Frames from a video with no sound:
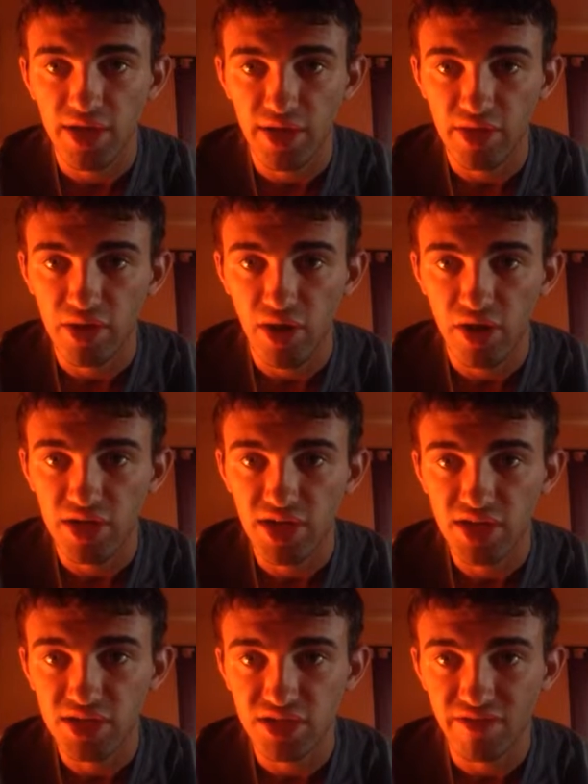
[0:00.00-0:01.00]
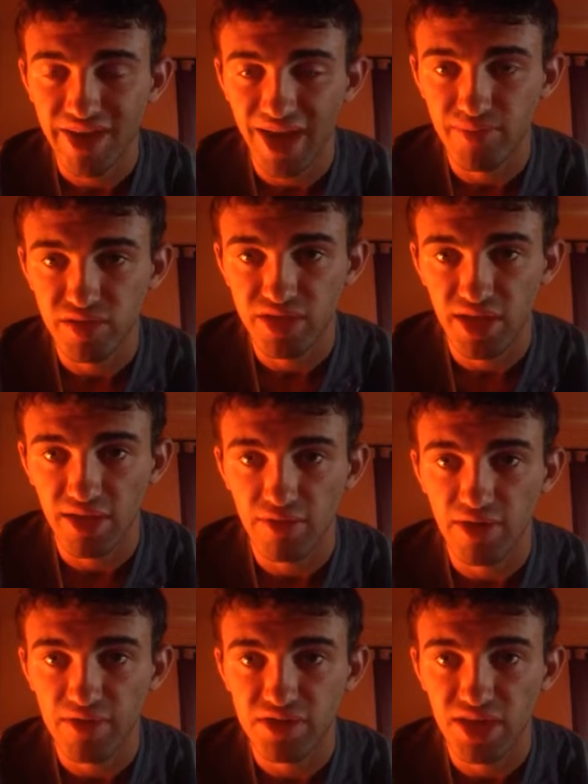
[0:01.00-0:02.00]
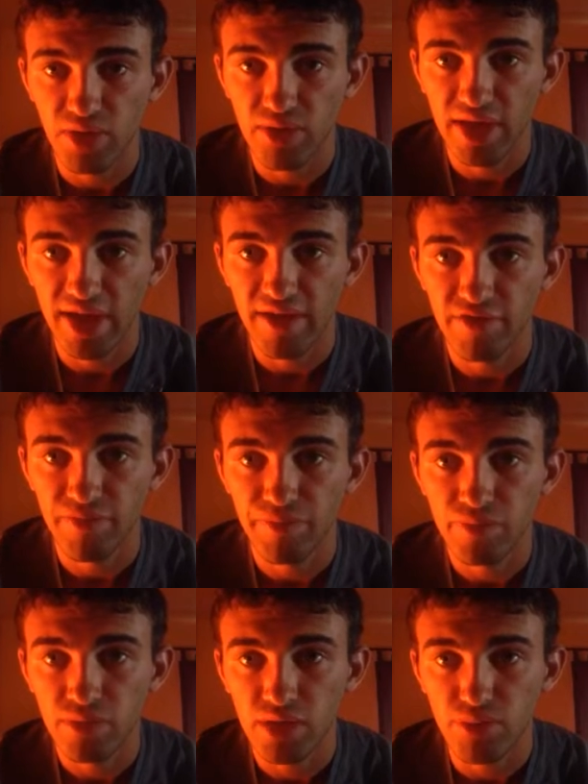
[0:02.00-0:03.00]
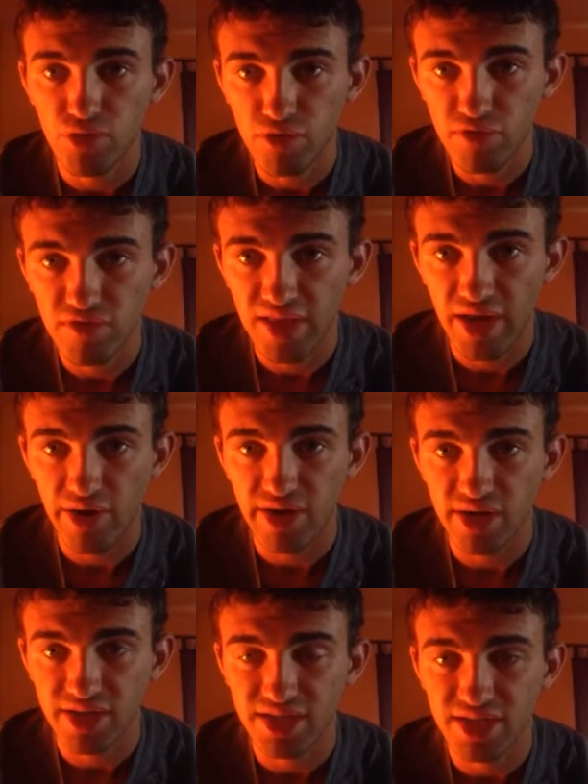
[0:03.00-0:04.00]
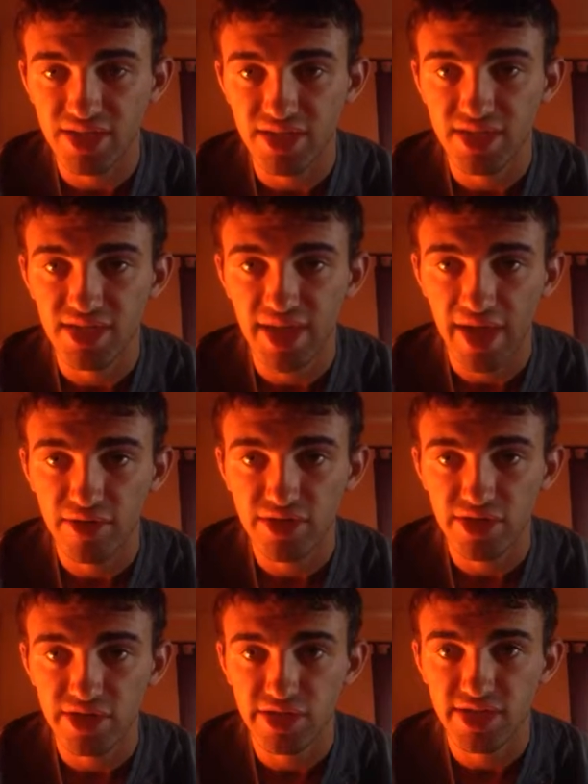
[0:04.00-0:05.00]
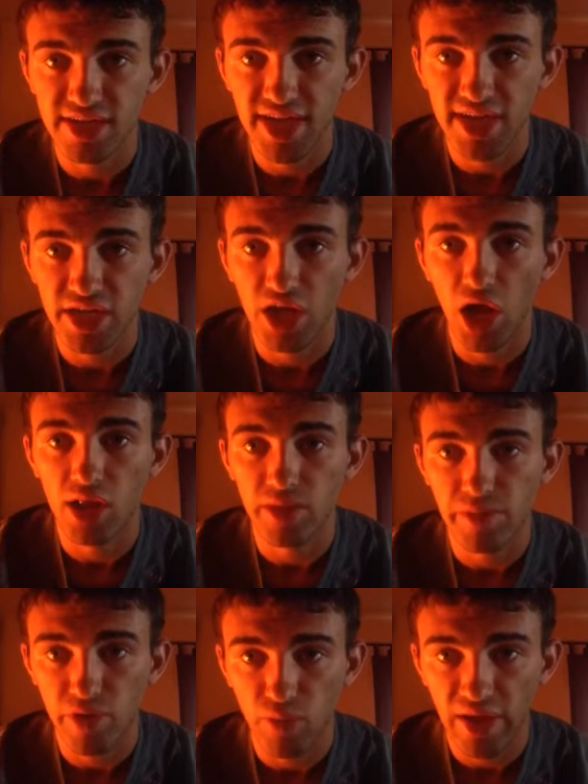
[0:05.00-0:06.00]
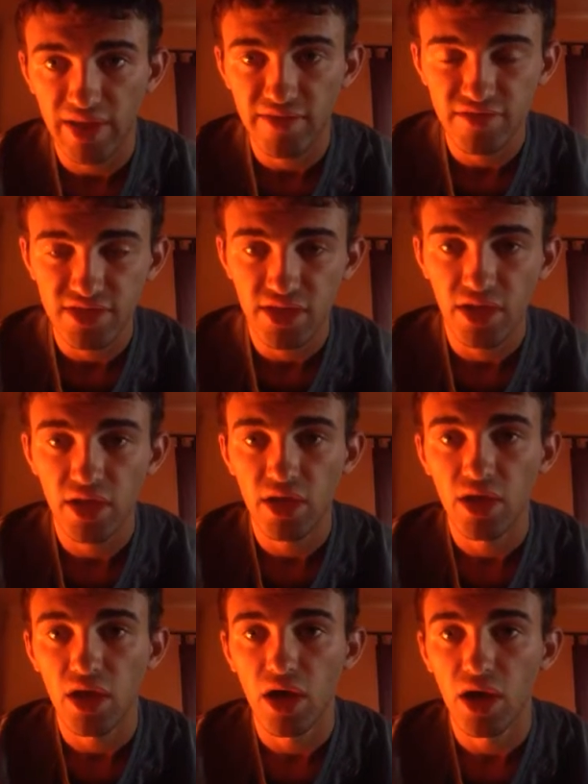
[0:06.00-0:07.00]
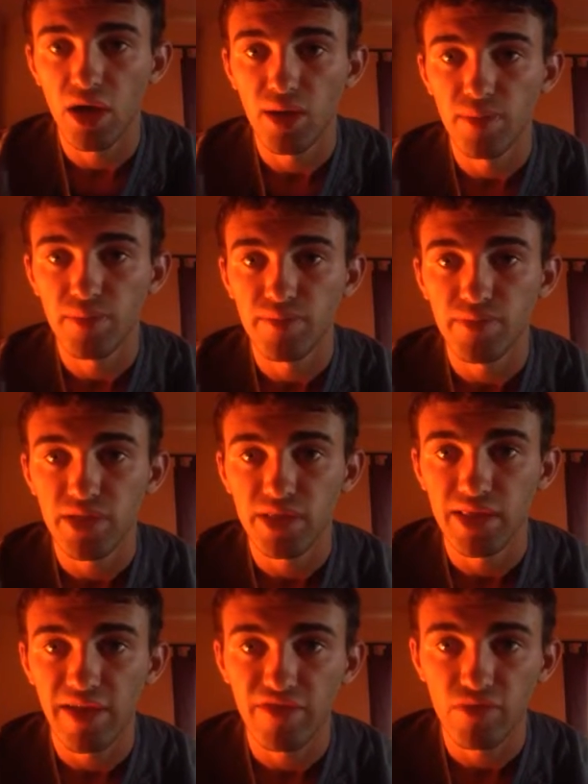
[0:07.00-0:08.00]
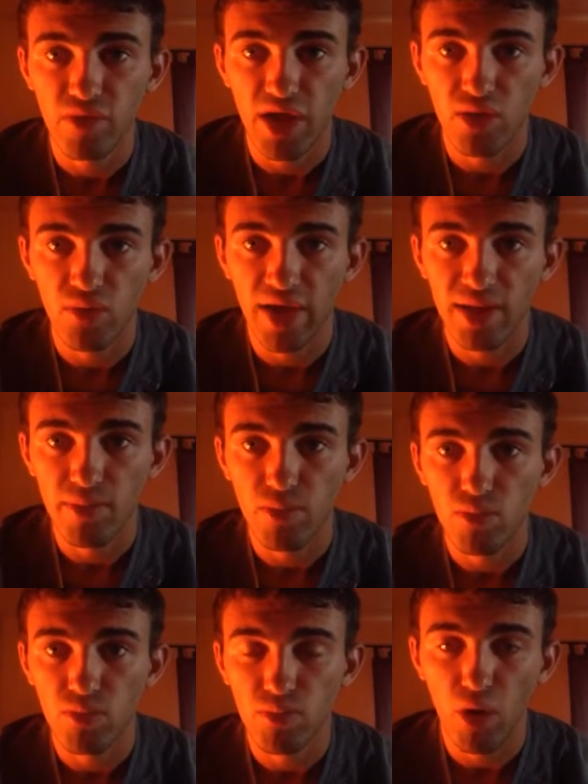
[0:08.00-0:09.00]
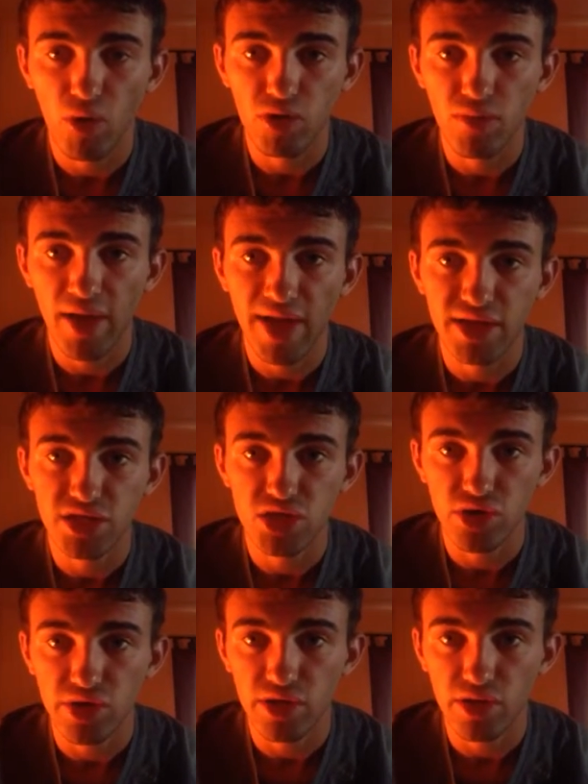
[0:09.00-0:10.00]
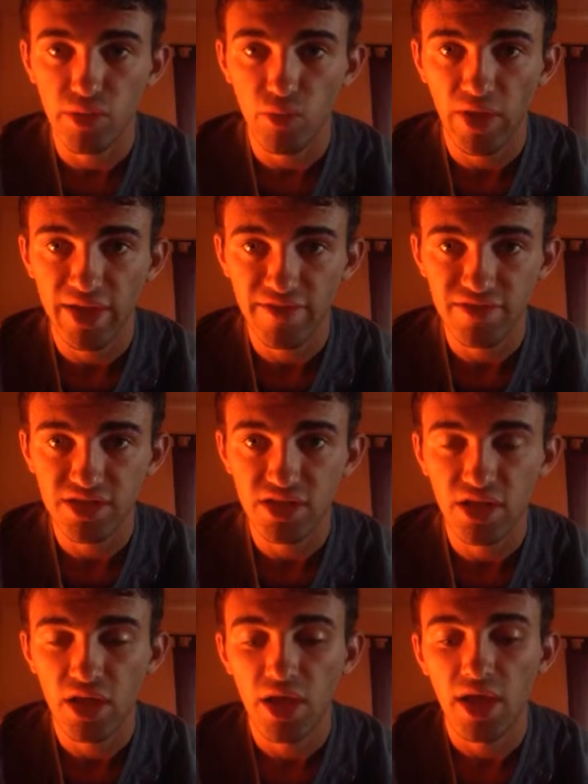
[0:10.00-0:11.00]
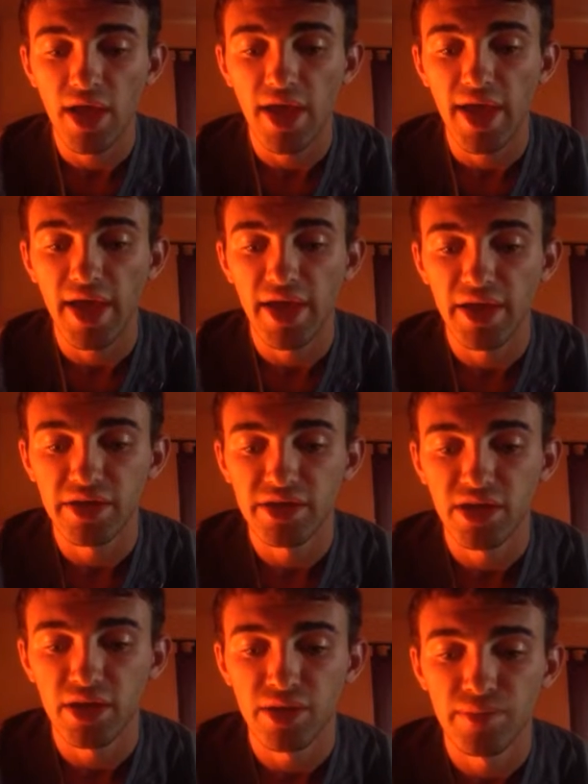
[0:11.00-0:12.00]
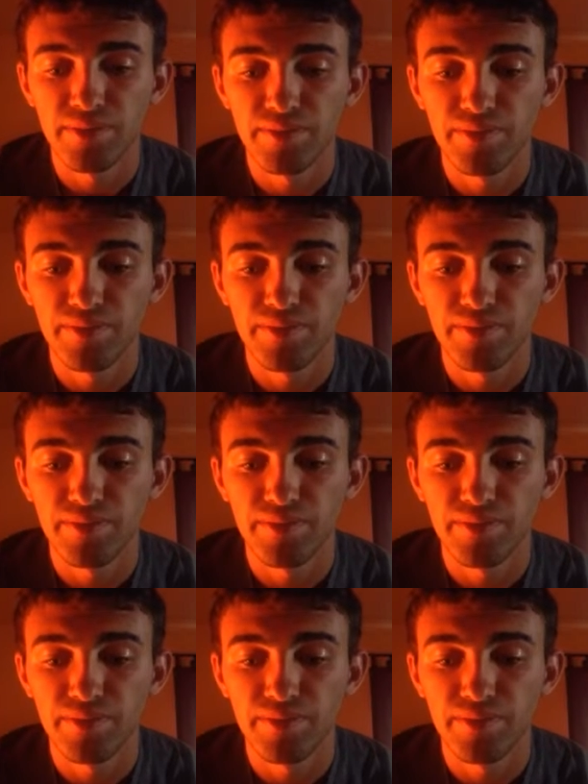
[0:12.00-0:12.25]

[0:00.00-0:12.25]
Now, there are dozens of types of scalar waves that we have proved that are in existence now, such as standing columnar waves, left and right polarized circular waves, and a